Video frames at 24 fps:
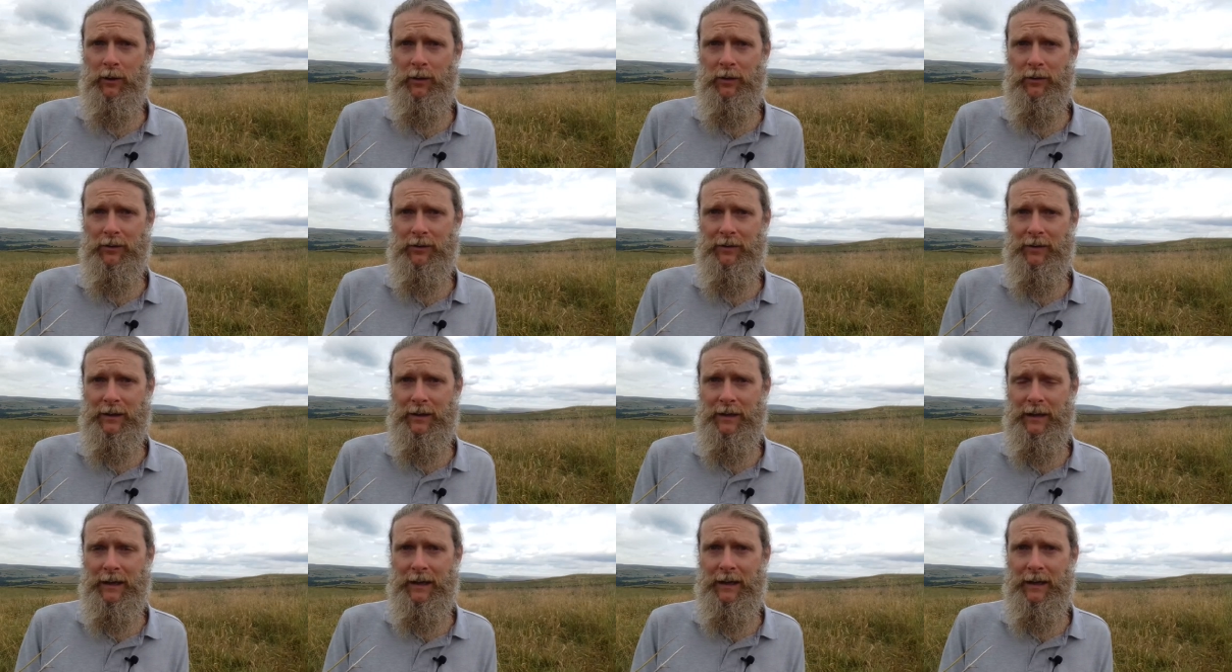lost.
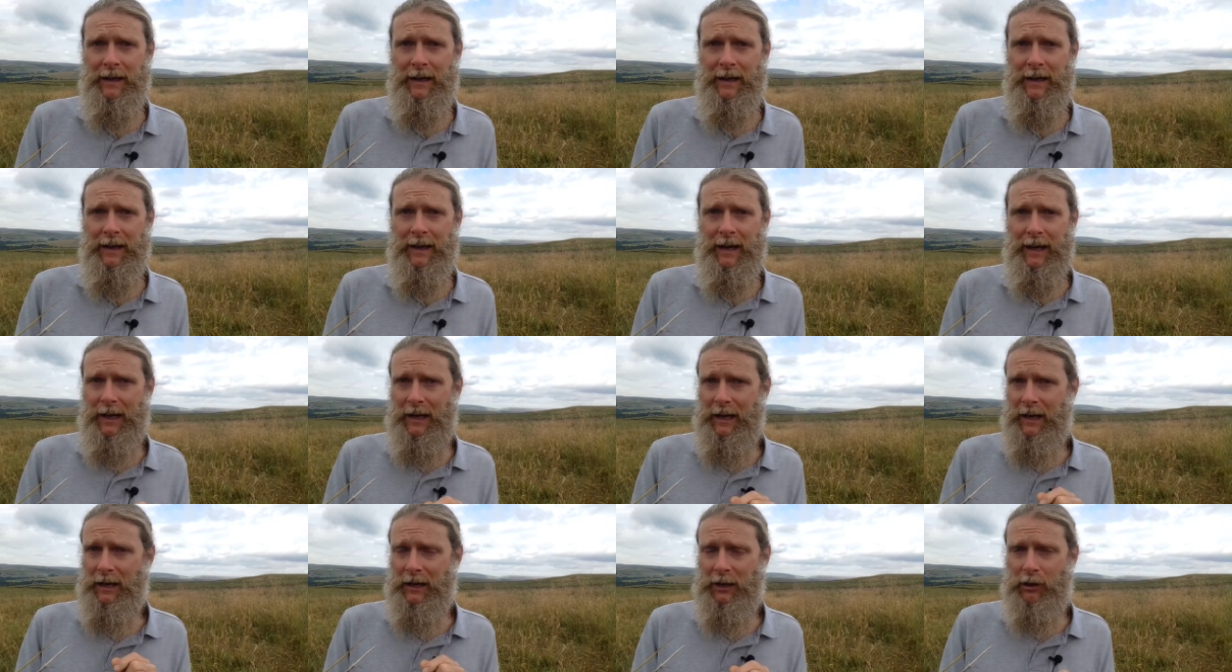
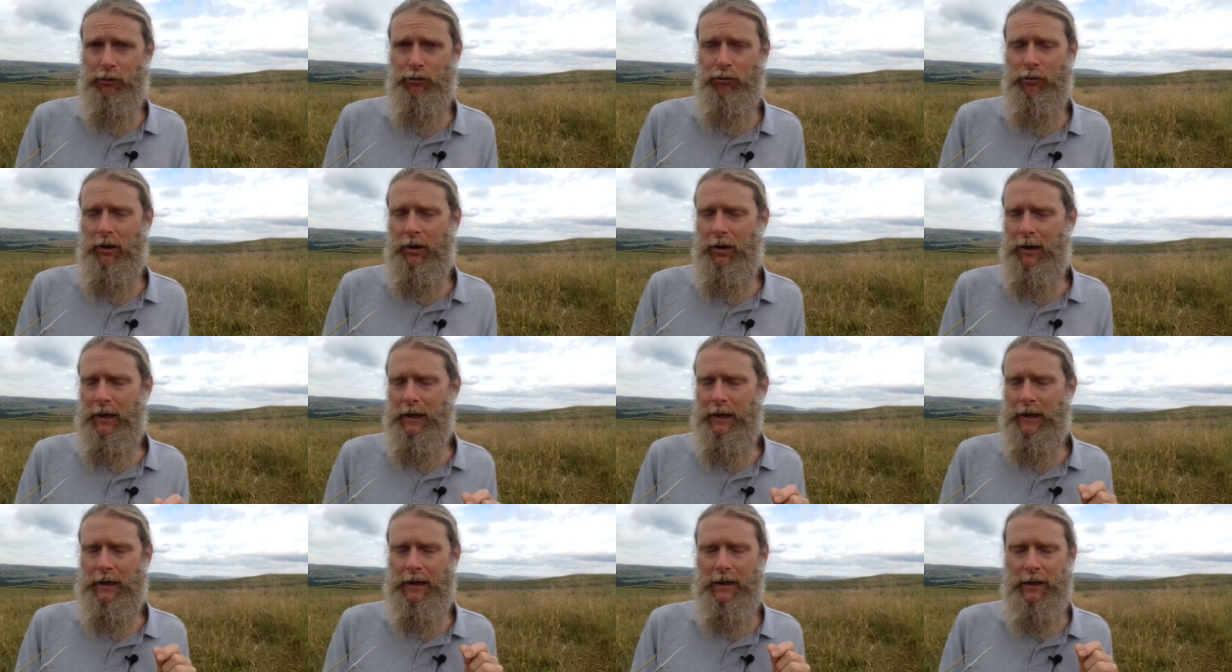And I
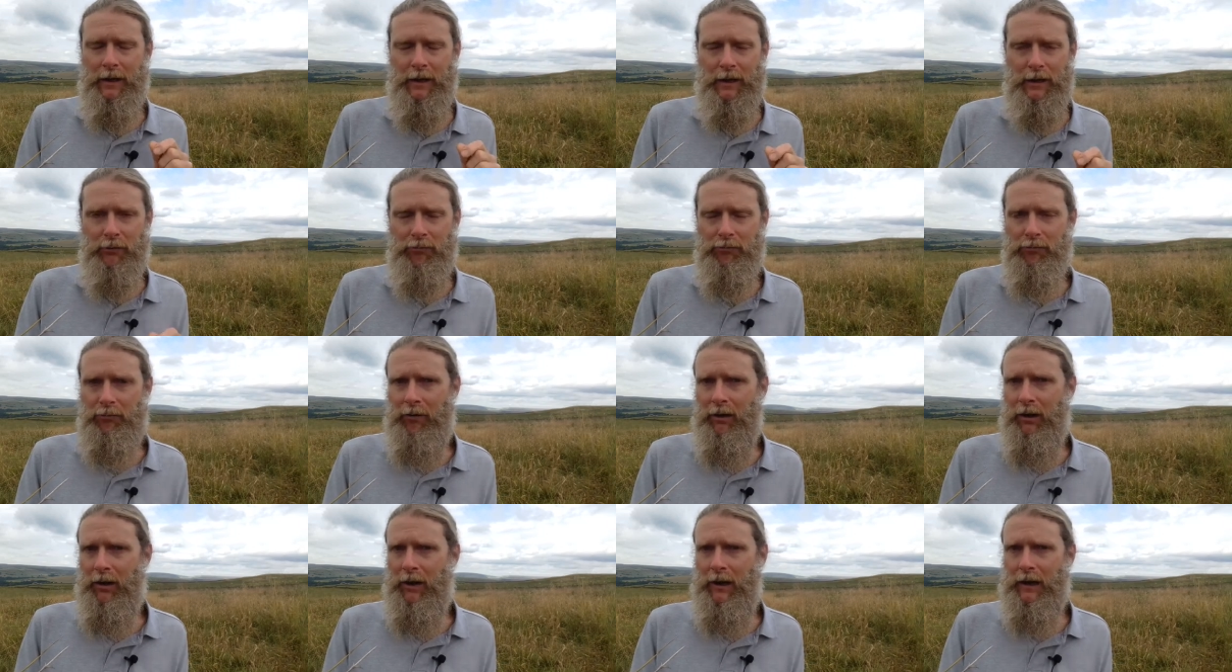cried and I
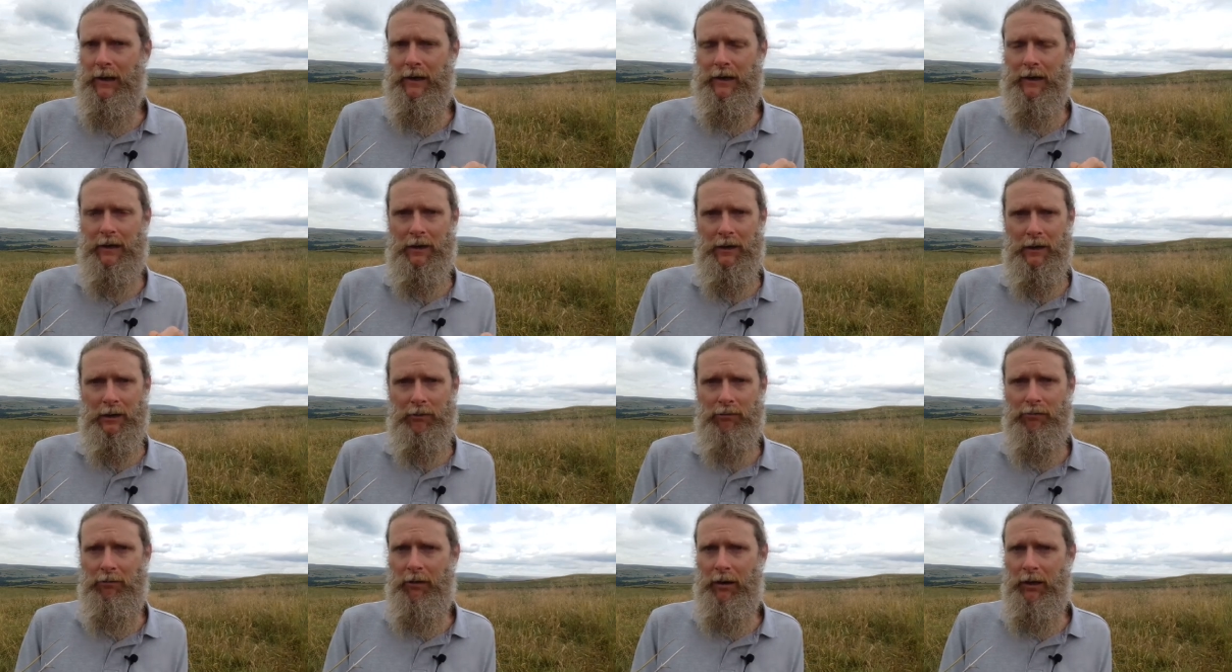cried and I
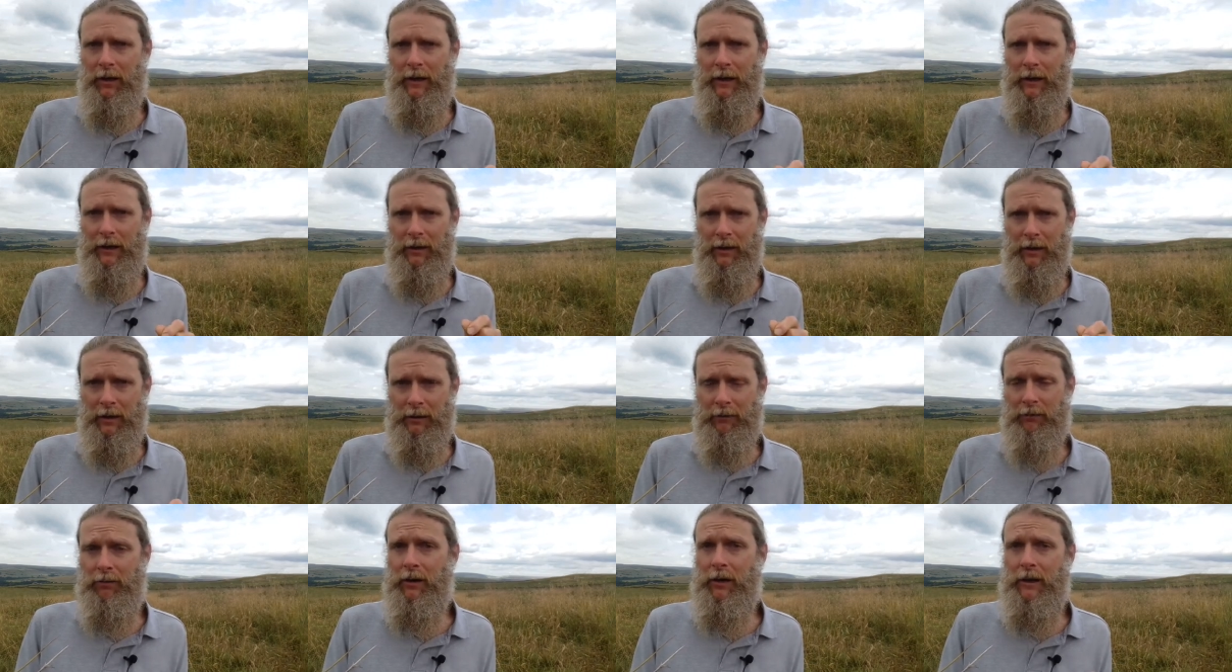cried and
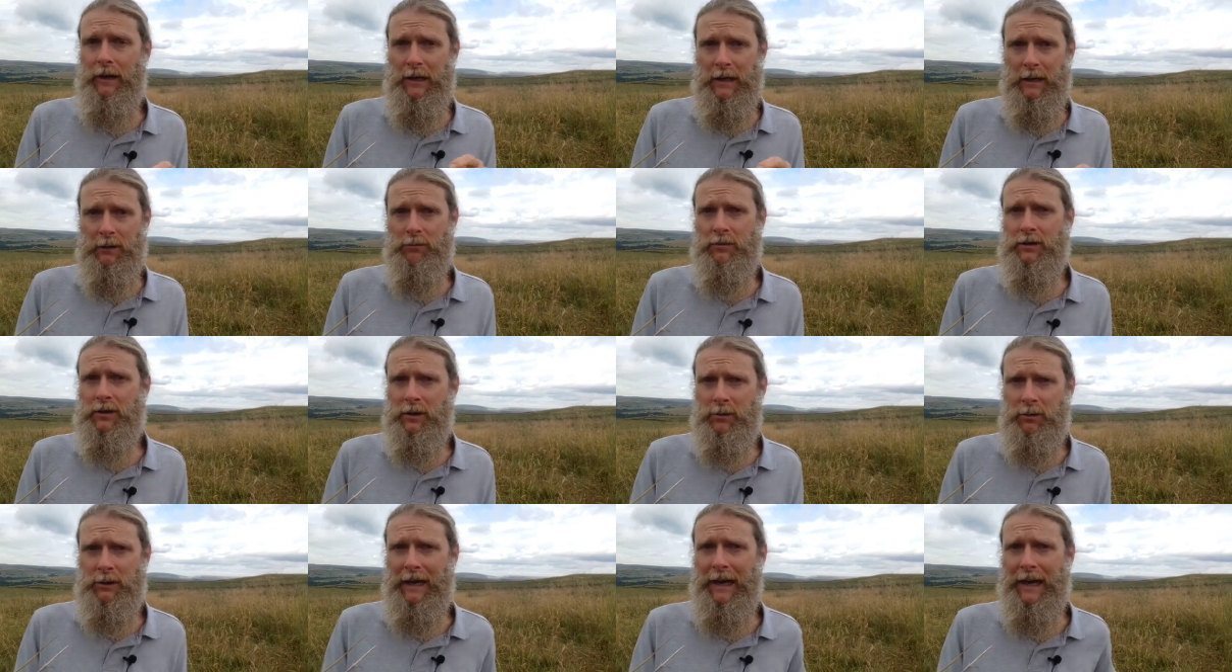I cried and it
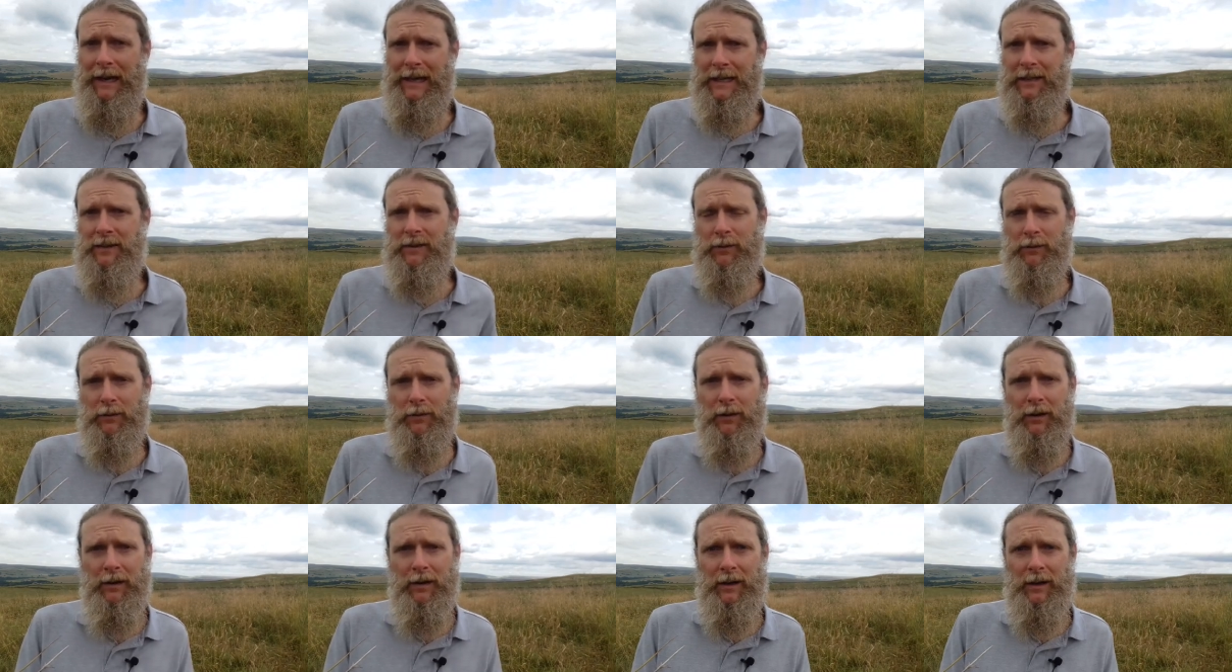was okay to
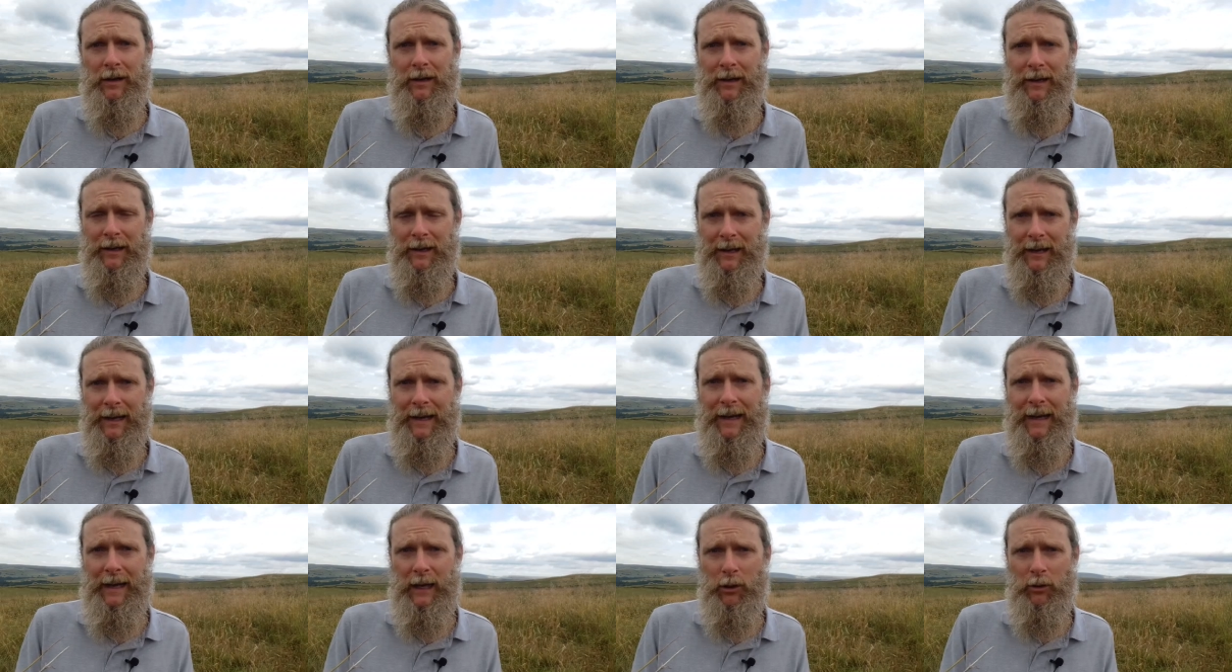cry. And I
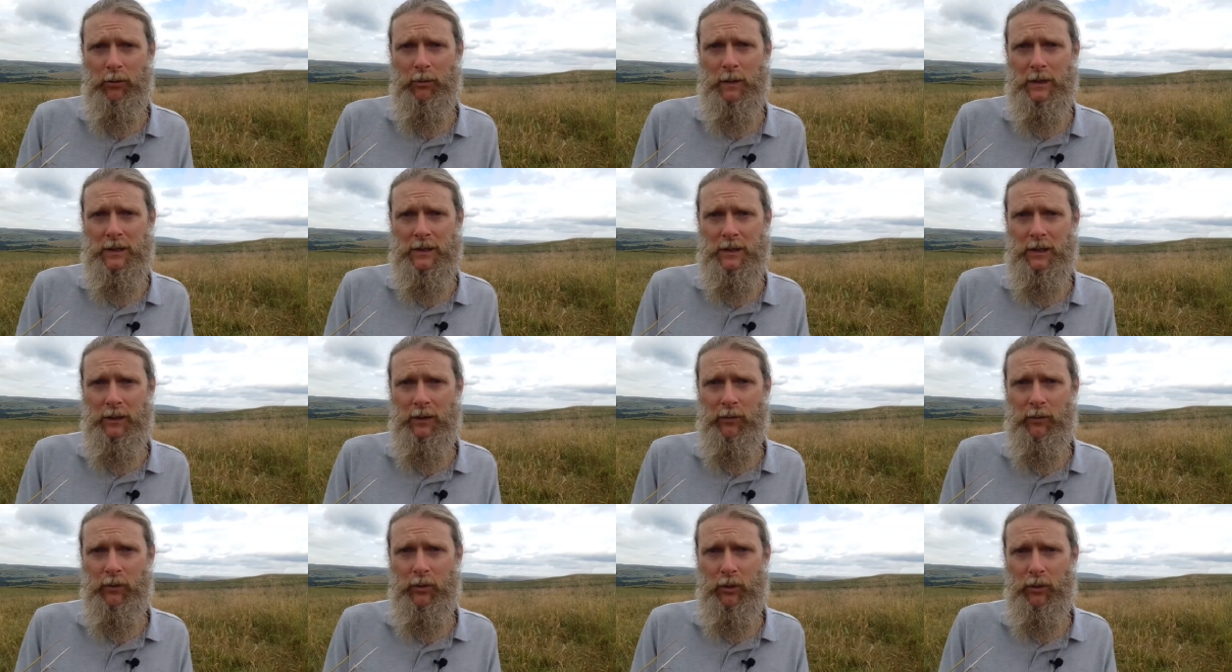allowed
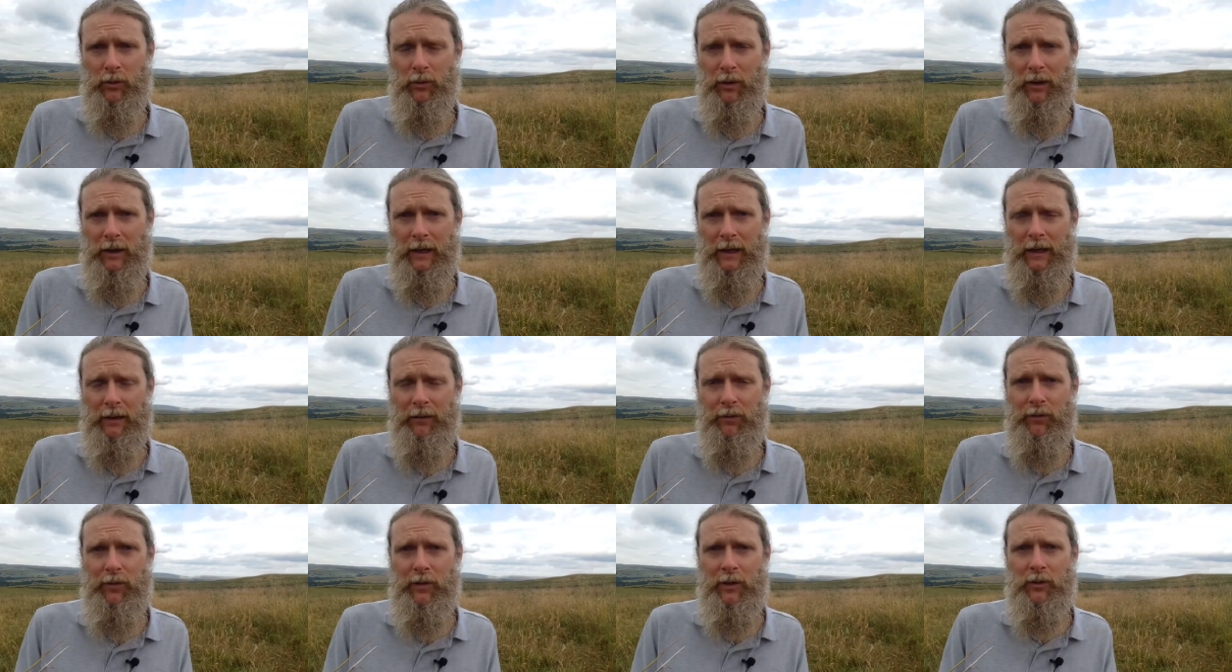myself to cry and
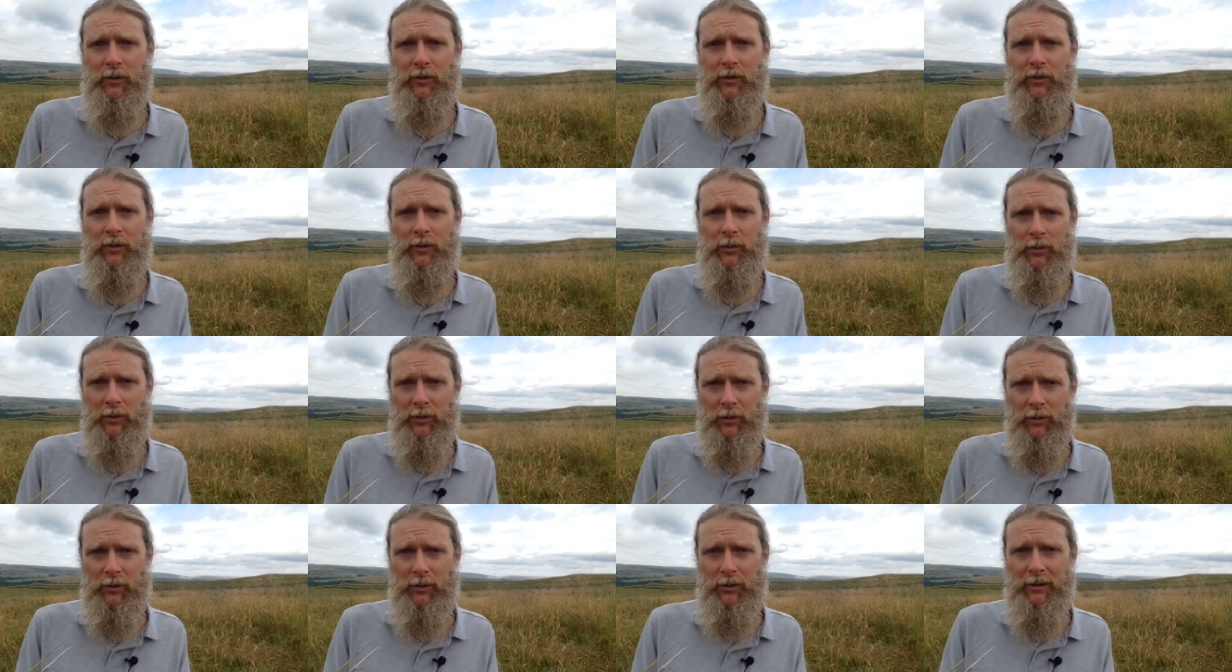it felt so
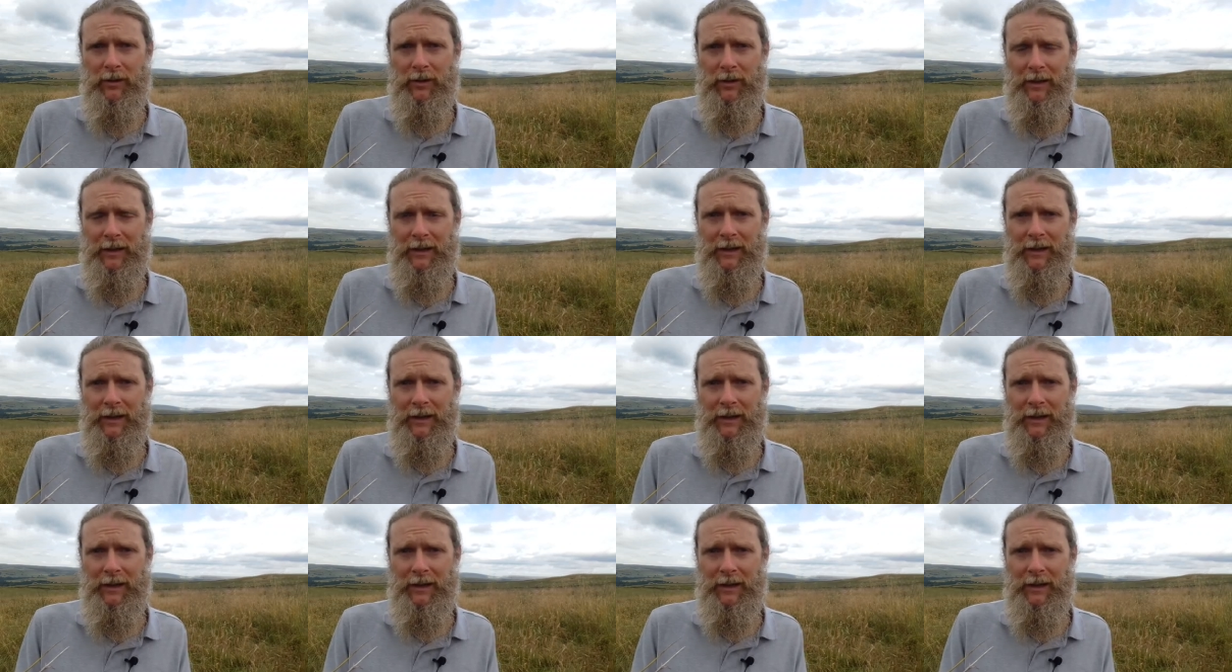good.